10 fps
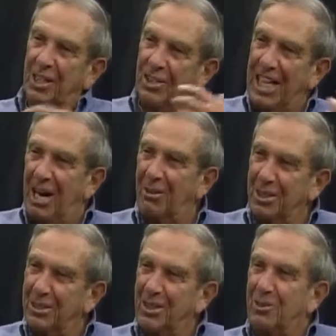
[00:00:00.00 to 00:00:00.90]
You're now
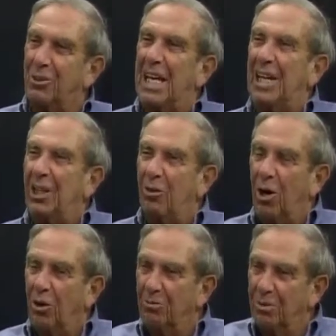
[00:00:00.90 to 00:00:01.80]
creating your
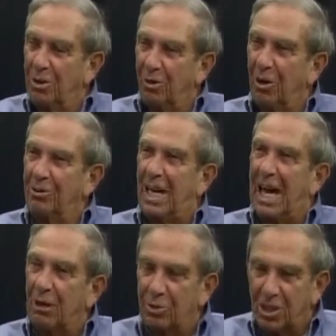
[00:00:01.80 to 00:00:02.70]
own
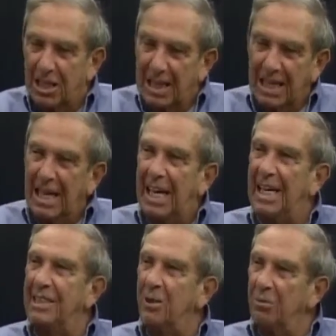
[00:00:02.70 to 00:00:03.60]
house,
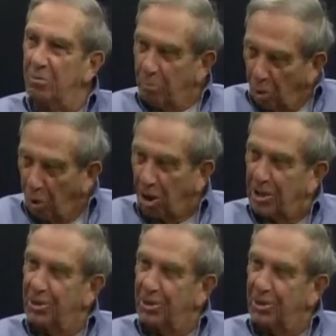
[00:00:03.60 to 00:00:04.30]
and you're bored.